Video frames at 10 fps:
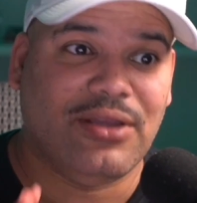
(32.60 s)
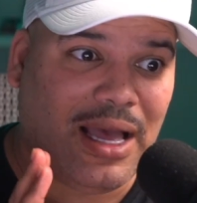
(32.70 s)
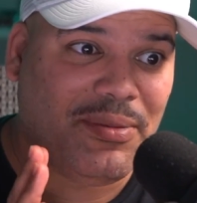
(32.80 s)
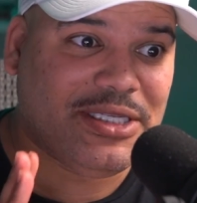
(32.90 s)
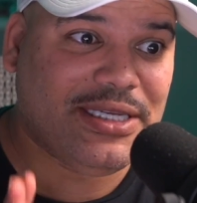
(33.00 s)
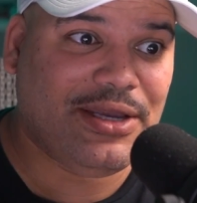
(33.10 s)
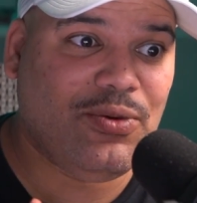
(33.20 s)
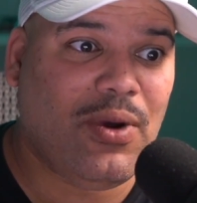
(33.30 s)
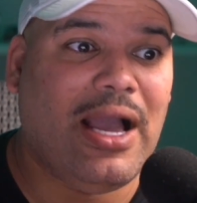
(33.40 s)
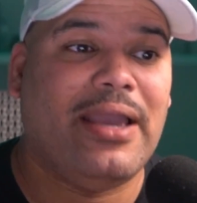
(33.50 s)
I'm gonna tell you
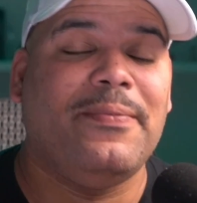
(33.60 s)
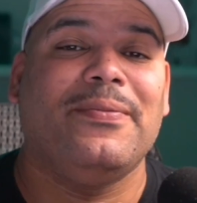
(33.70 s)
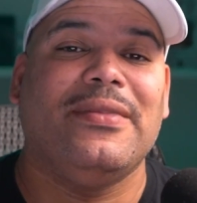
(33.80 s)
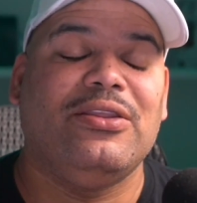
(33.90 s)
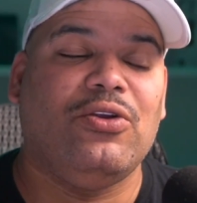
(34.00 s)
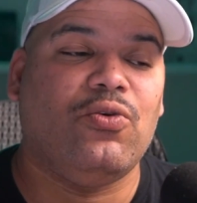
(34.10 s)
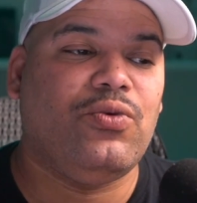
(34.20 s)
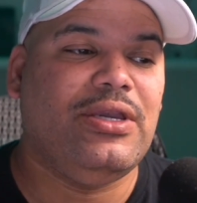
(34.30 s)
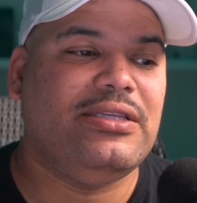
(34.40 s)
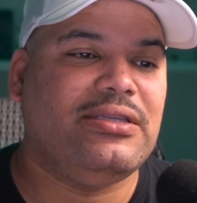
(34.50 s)
why. The
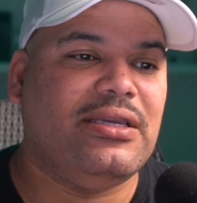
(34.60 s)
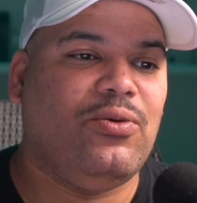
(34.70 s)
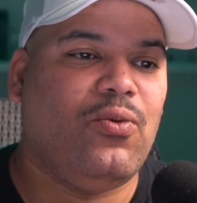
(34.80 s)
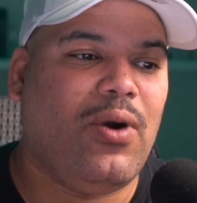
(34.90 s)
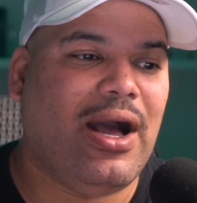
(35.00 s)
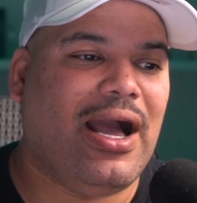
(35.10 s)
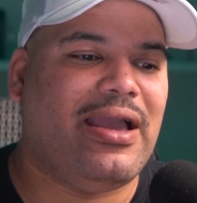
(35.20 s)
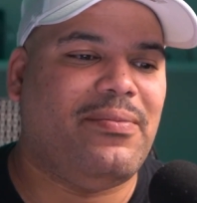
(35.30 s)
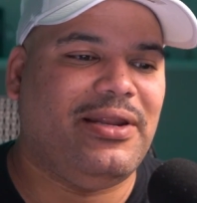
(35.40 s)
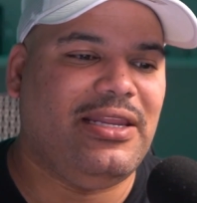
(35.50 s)
reason why
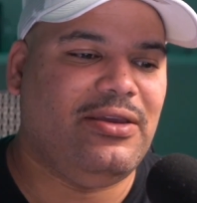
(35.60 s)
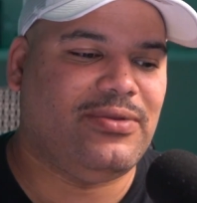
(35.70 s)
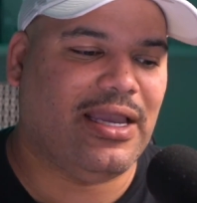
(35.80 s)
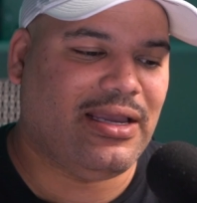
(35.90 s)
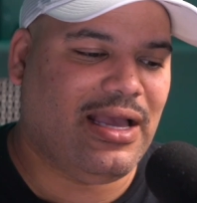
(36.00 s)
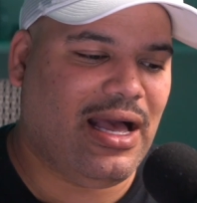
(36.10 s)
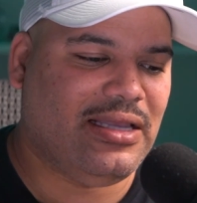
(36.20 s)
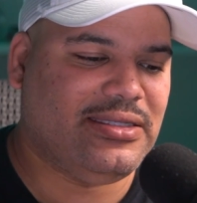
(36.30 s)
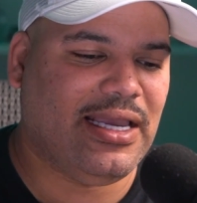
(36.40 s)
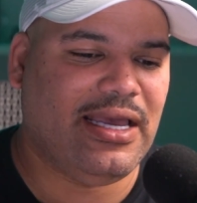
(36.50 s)
I believe that
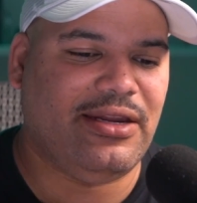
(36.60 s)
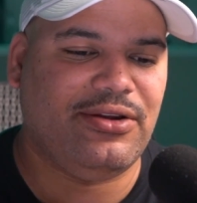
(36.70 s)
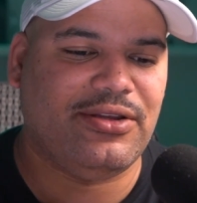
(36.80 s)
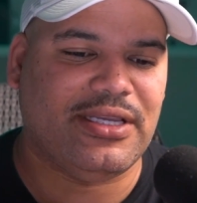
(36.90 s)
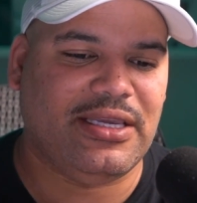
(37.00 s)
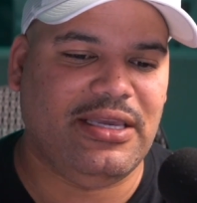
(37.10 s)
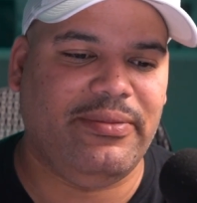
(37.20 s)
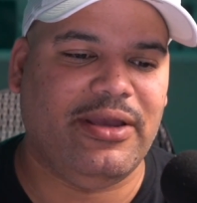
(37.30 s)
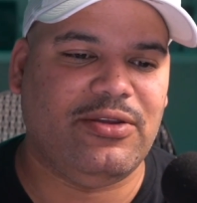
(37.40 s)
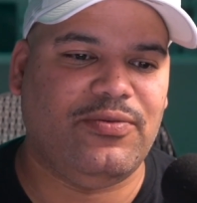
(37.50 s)
content editors and
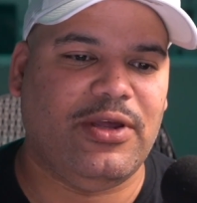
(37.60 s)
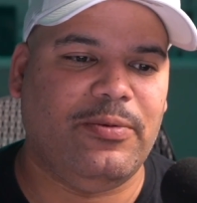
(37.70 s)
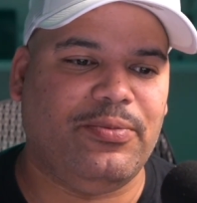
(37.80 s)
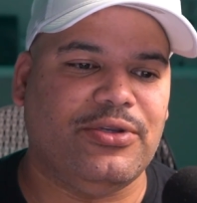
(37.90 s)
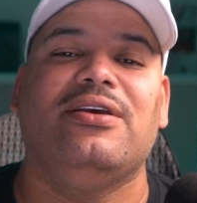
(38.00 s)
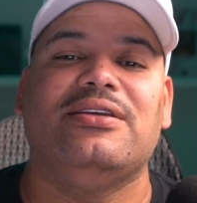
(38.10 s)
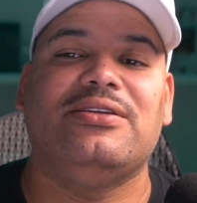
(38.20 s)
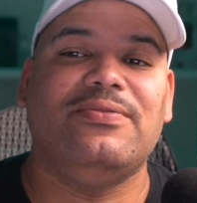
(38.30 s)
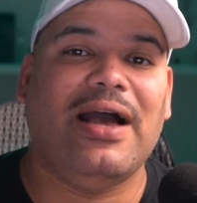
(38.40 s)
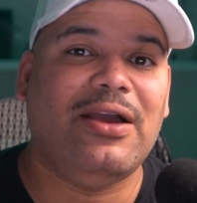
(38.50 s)
email developers
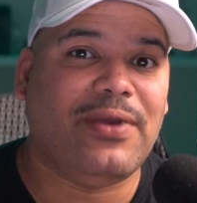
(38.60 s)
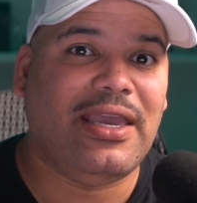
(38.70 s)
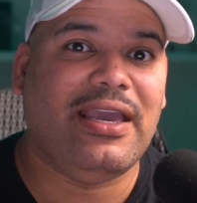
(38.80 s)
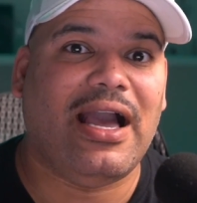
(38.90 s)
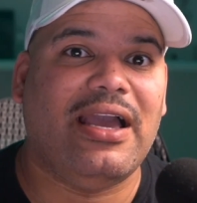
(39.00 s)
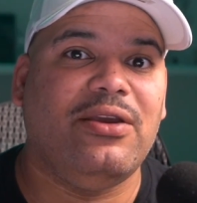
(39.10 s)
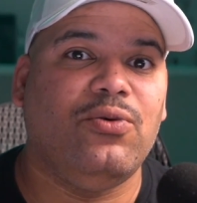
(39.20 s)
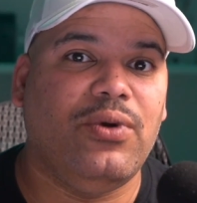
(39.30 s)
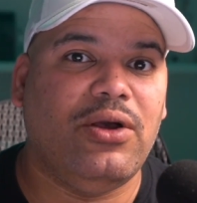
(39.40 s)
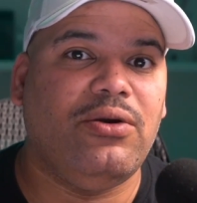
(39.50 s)
survive AI and
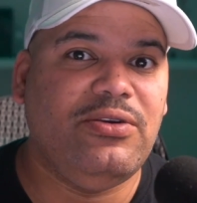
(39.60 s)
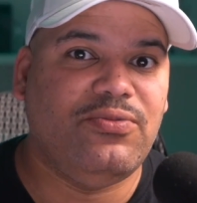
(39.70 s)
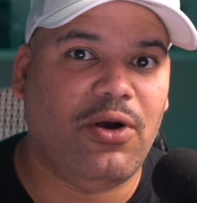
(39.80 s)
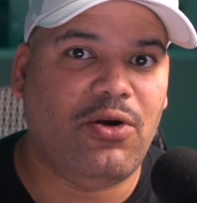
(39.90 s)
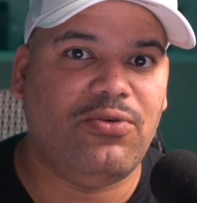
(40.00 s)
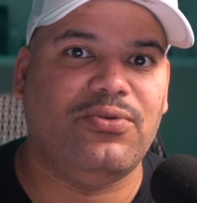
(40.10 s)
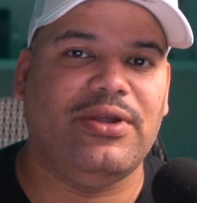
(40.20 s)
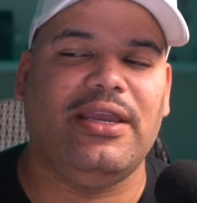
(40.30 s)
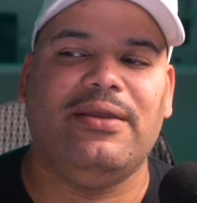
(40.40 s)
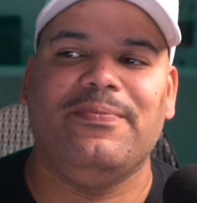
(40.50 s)
will evolve with
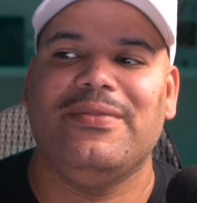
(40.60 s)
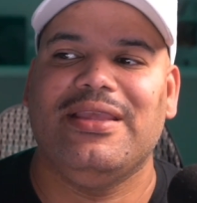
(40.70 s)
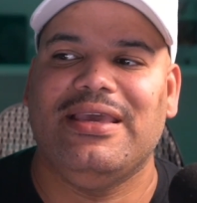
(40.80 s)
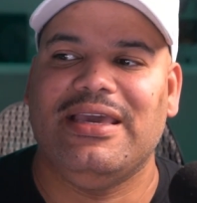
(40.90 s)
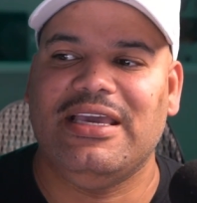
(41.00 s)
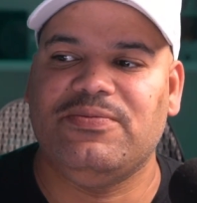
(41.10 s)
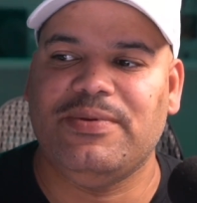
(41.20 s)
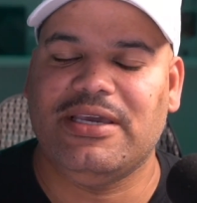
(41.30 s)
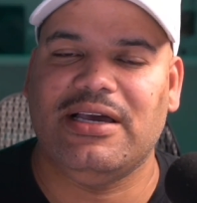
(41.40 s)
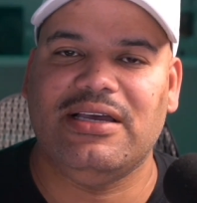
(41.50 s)
it is
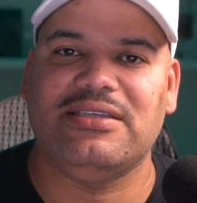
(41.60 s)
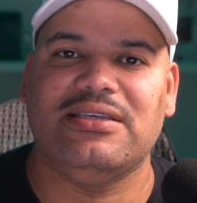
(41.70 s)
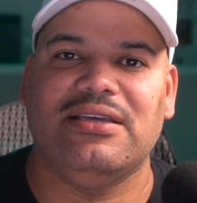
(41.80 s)
because